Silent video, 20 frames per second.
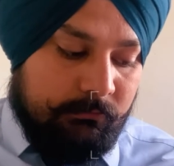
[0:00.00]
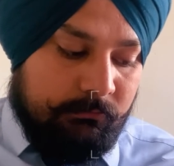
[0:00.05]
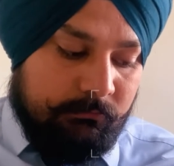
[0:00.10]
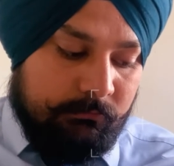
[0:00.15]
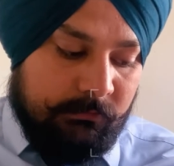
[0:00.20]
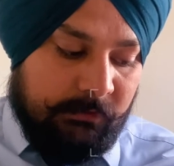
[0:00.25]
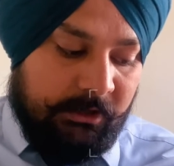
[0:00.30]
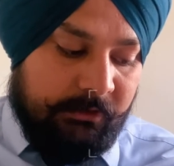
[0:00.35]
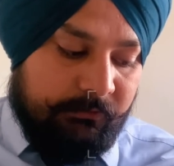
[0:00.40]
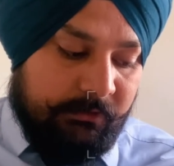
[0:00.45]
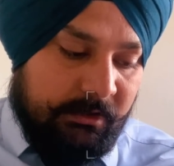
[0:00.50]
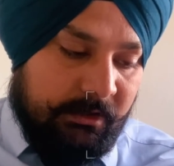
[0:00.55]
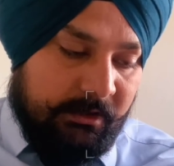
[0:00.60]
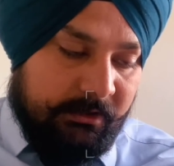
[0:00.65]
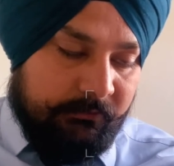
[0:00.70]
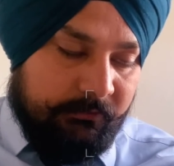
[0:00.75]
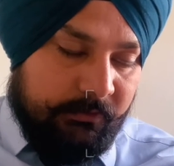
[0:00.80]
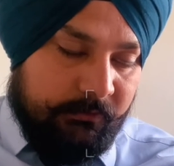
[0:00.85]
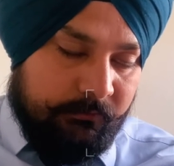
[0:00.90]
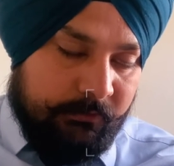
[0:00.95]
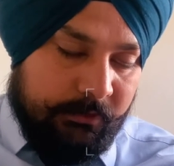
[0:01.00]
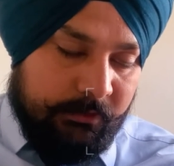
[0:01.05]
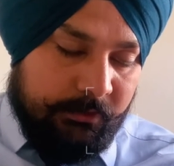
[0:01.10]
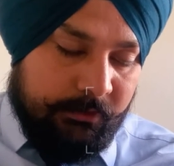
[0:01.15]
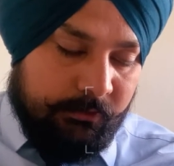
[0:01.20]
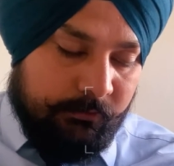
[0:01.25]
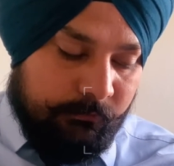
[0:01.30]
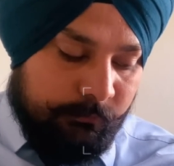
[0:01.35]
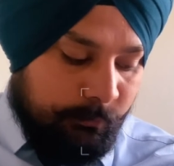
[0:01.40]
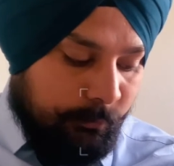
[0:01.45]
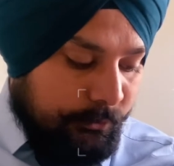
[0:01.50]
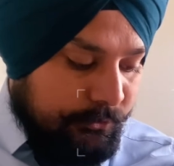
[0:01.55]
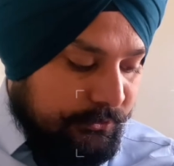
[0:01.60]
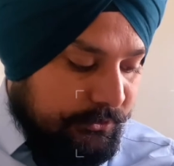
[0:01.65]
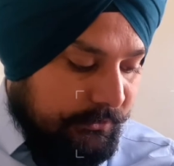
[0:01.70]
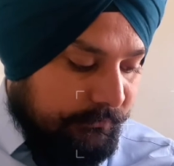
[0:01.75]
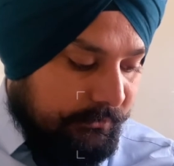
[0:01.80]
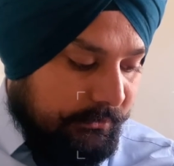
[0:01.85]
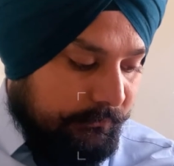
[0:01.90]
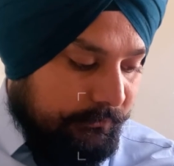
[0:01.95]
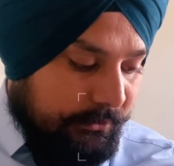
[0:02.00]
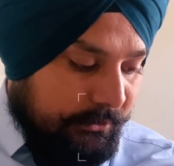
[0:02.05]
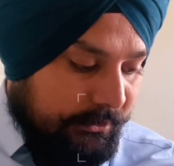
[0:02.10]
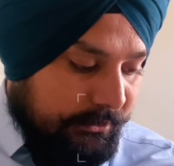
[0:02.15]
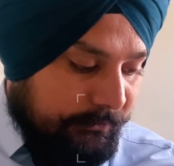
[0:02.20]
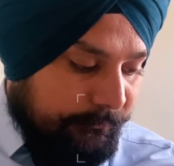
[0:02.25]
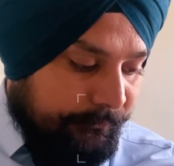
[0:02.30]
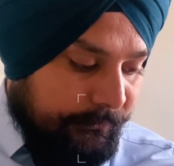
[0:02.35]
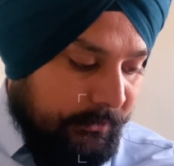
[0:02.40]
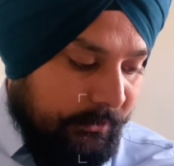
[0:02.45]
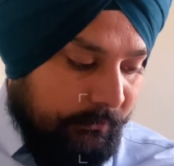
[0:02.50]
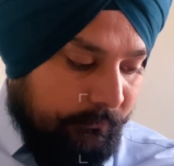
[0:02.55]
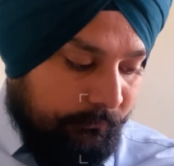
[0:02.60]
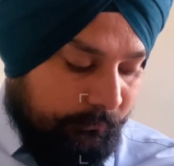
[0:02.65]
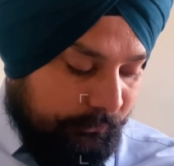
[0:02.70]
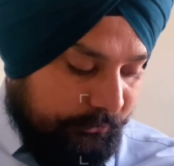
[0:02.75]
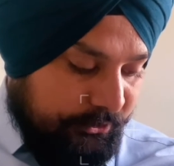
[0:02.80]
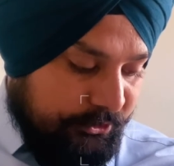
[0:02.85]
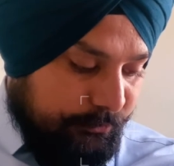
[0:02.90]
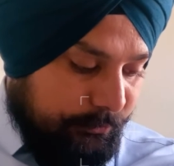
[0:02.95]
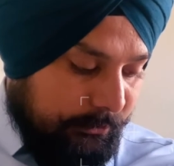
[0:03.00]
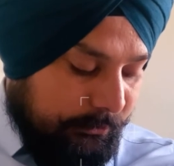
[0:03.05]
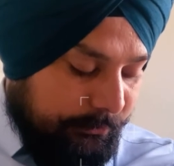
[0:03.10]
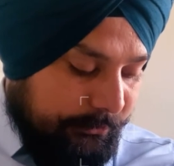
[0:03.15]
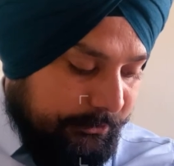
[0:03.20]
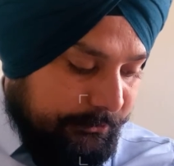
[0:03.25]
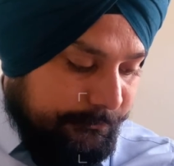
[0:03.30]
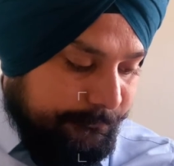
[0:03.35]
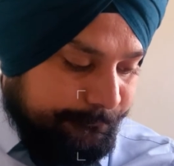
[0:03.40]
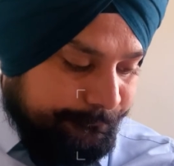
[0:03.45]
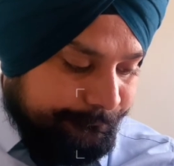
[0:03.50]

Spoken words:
kind of a negative infinity to positive infinity. For this purpose,